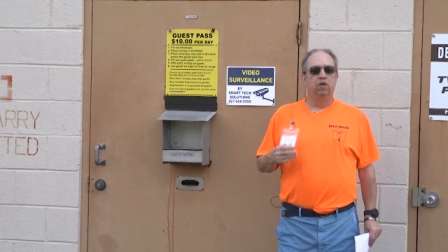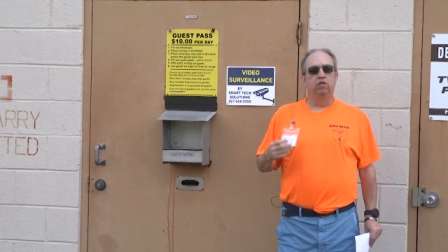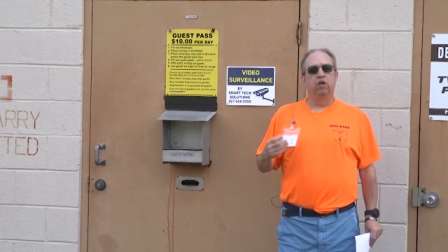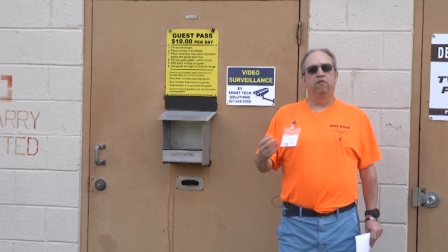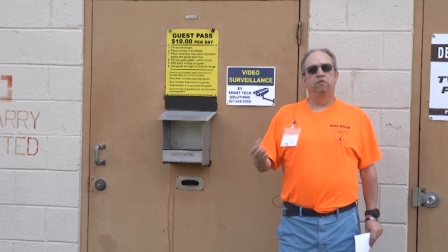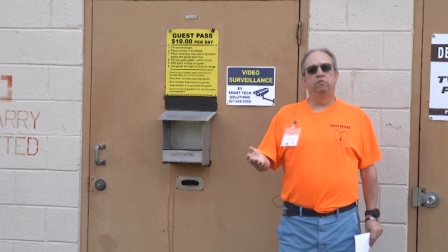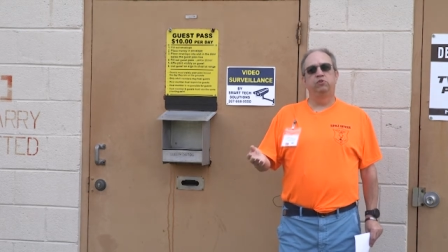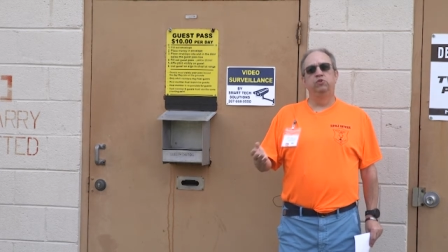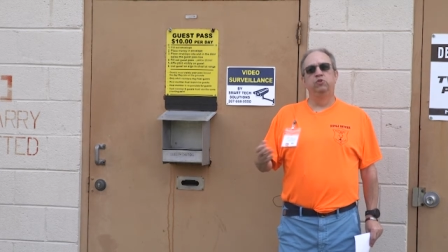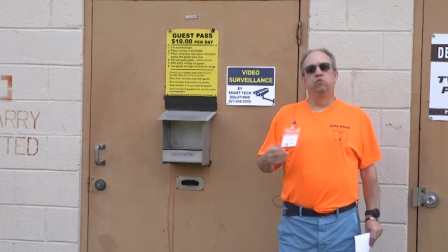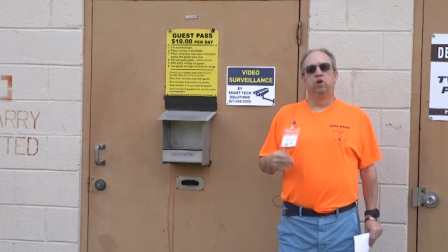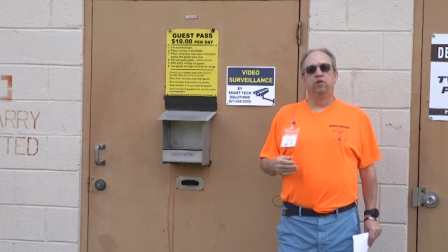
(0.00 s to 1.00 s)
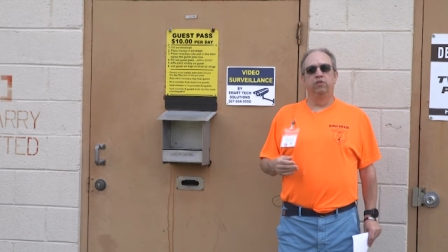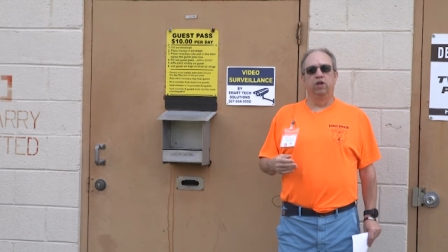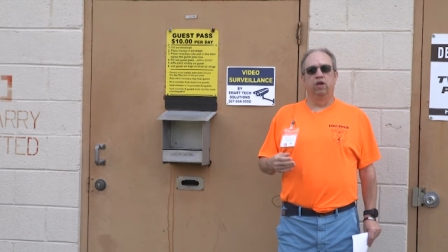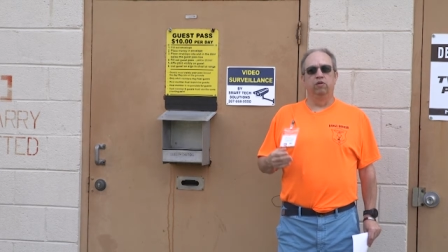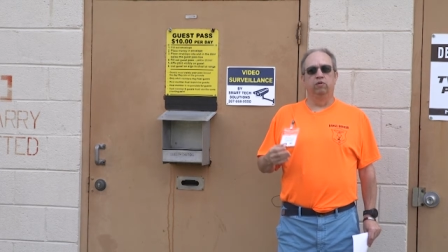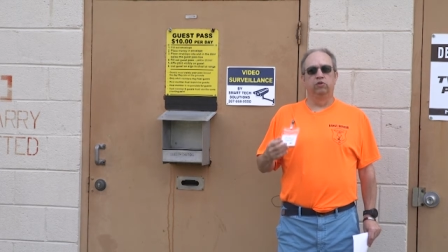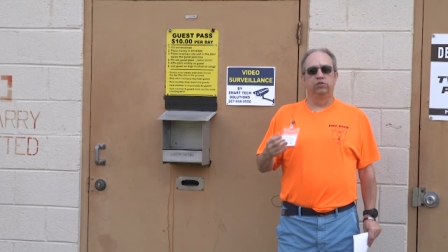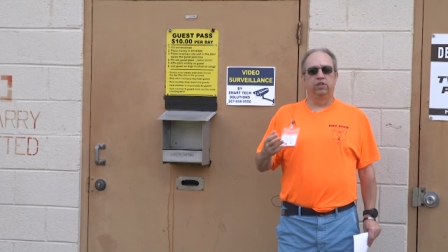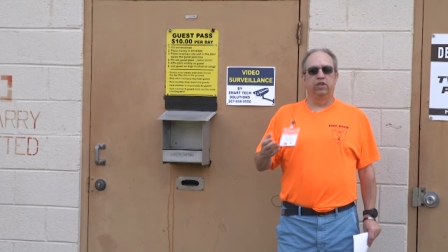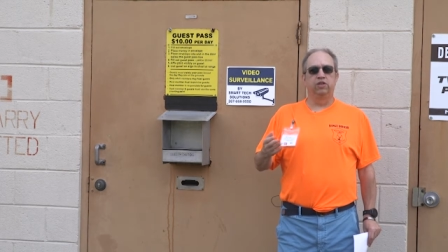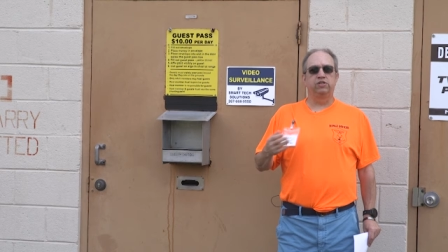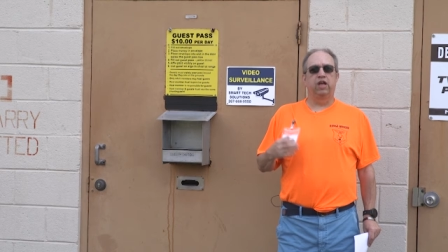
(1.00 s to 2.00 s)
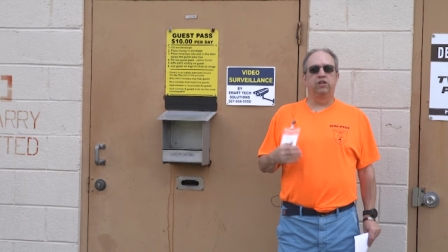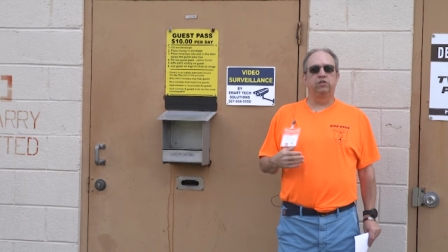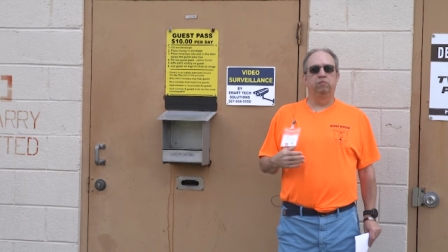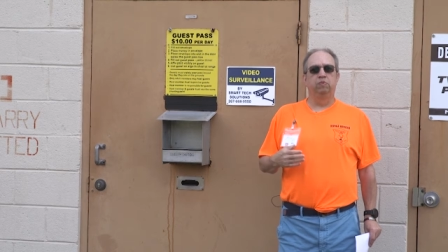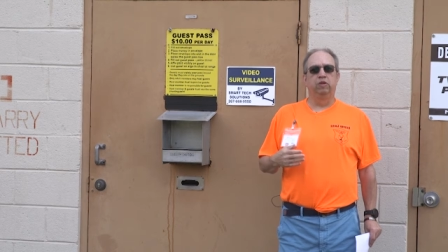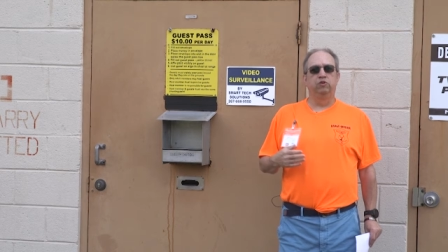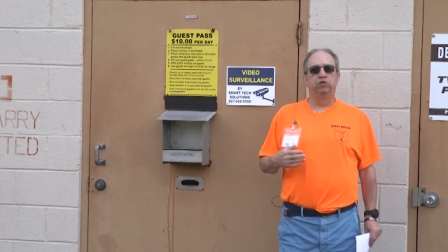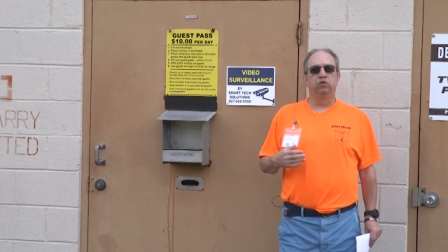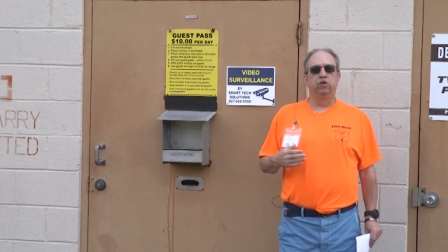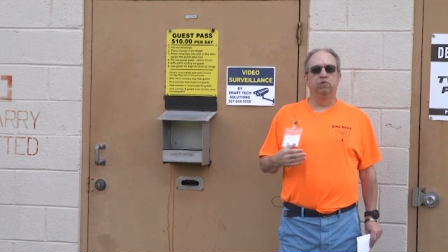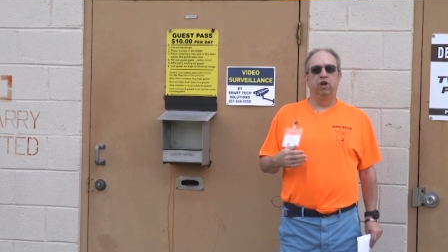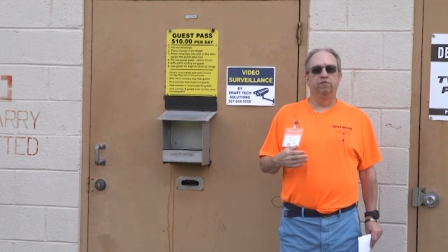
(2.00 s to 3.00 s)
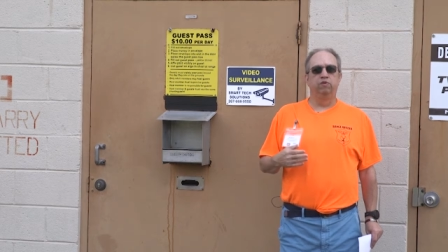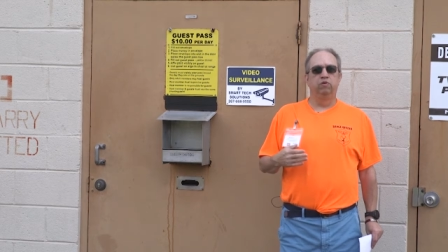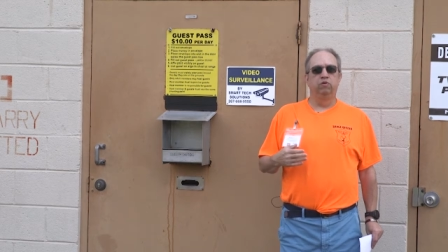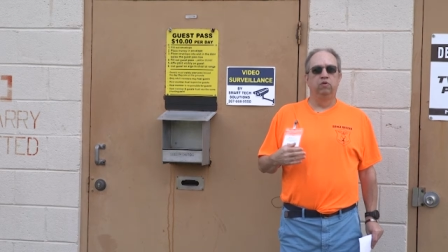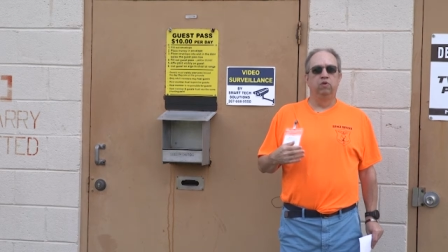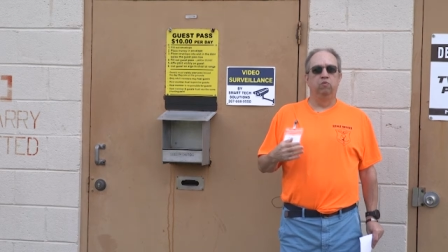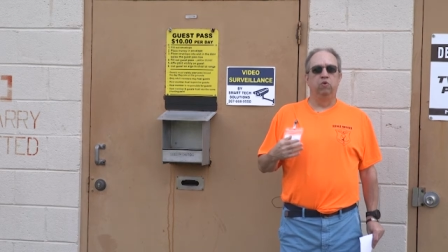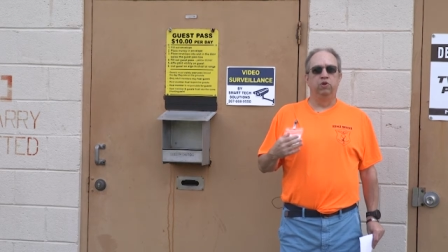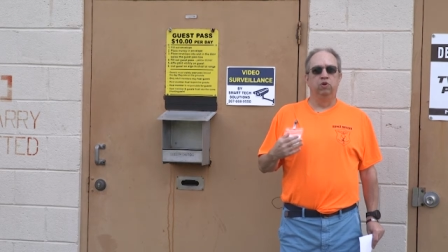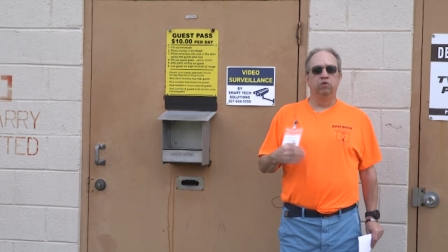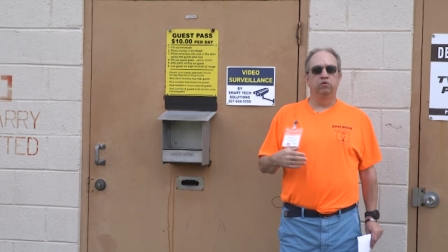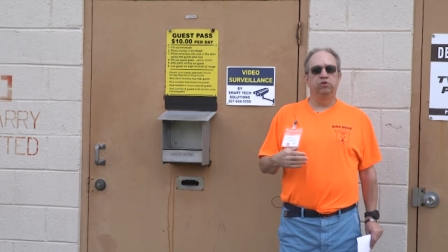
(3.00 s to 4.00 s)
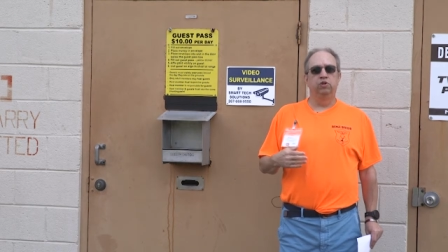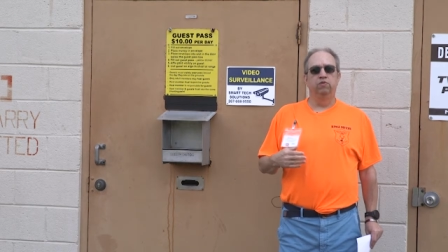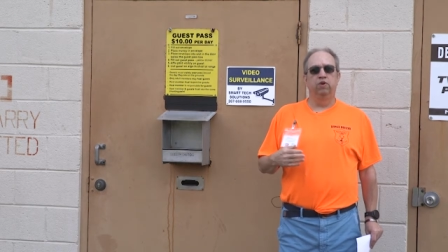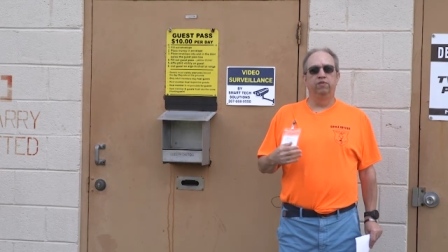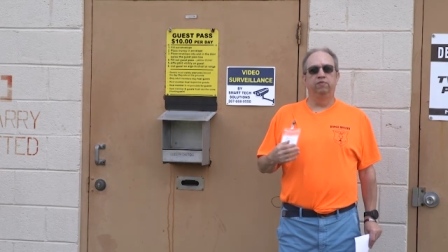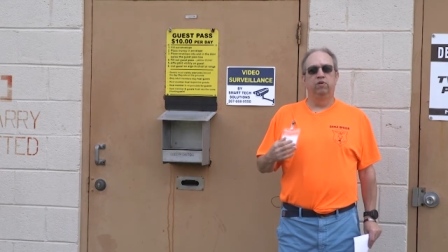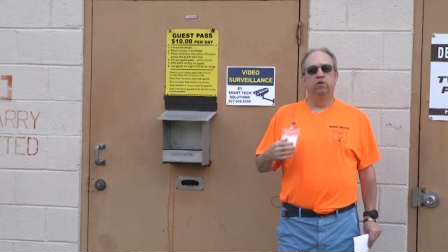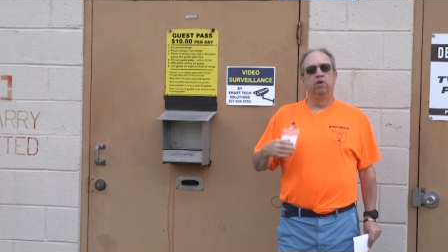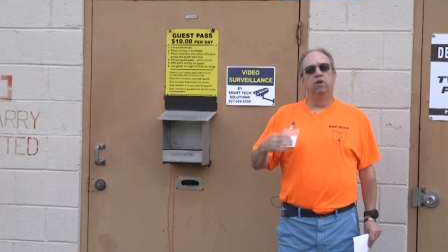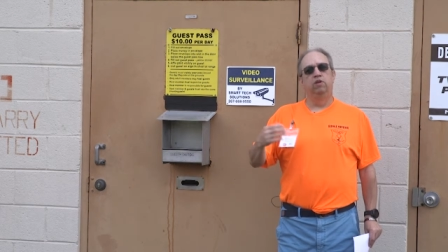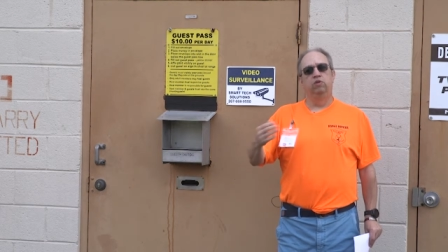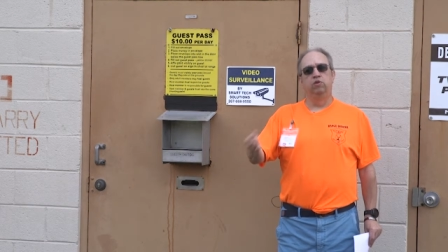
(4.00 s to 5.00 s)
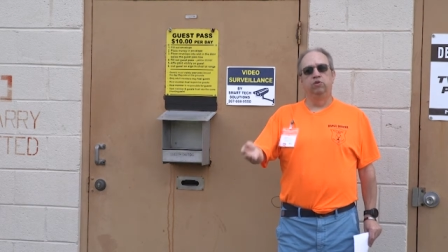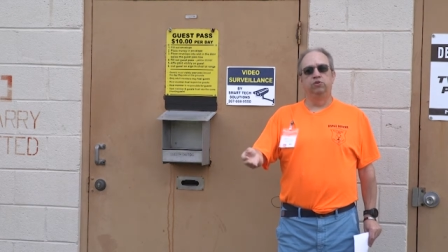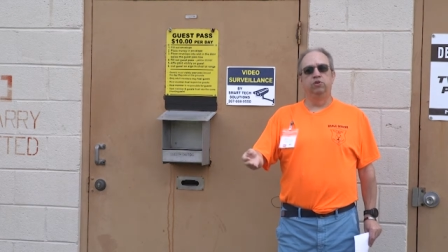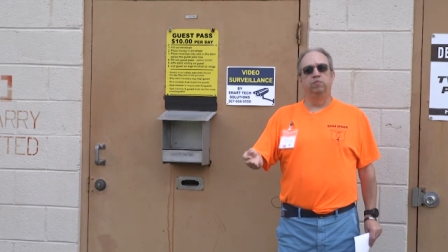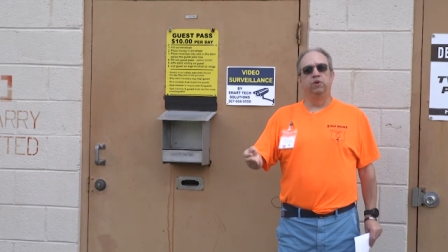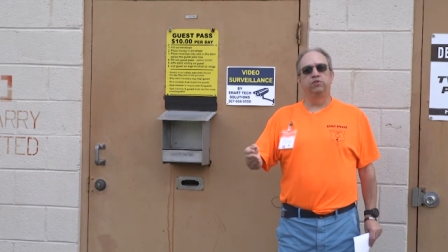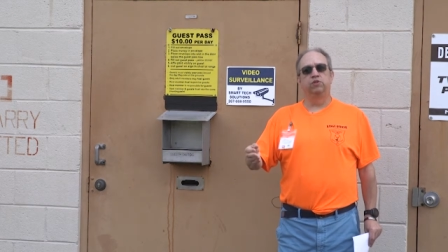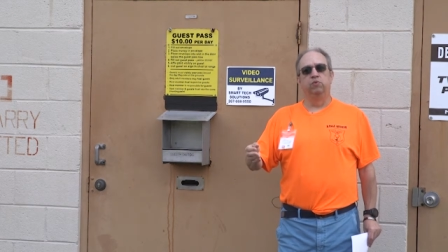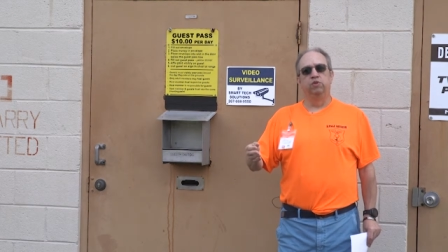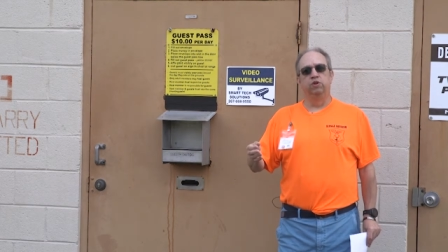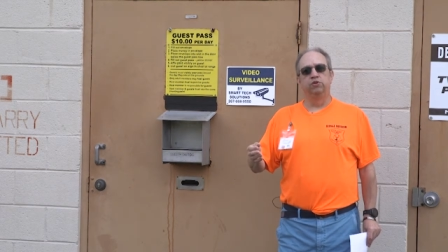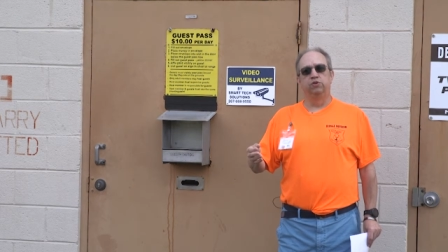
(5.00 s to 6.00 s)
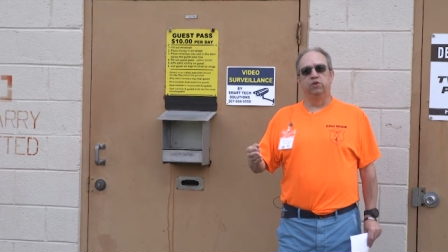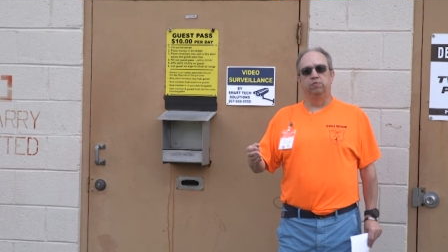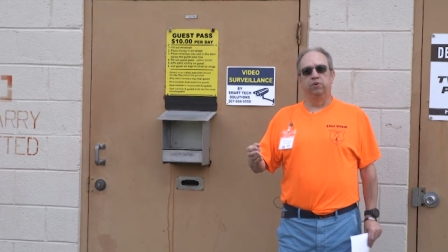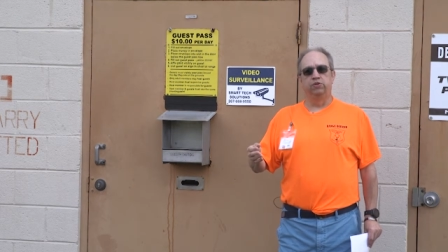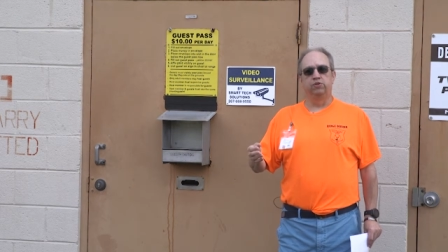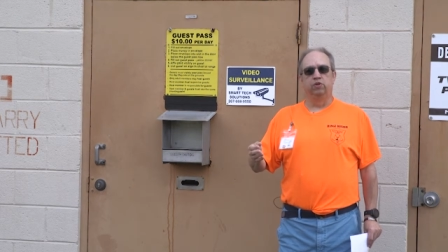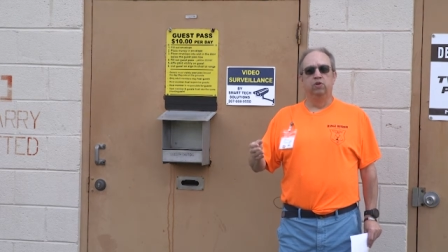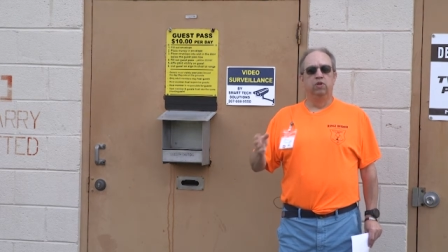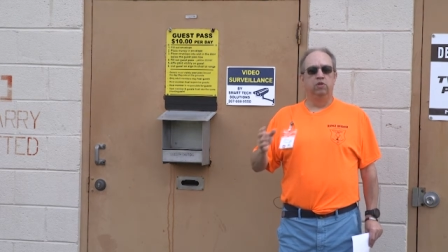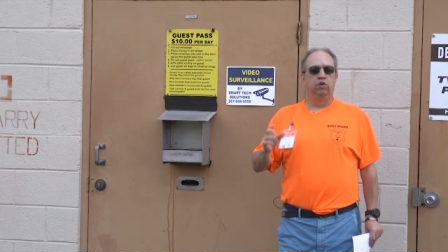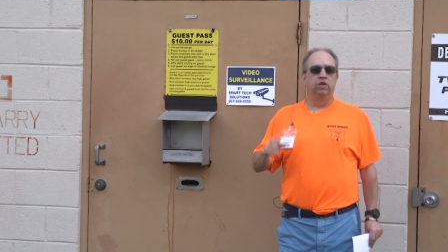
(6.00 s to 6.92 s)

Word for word: you have to choose one or the other because the guest has to be shooting rifle when you're shooting rifle and you can shoot pistol when they're shooting pistol. You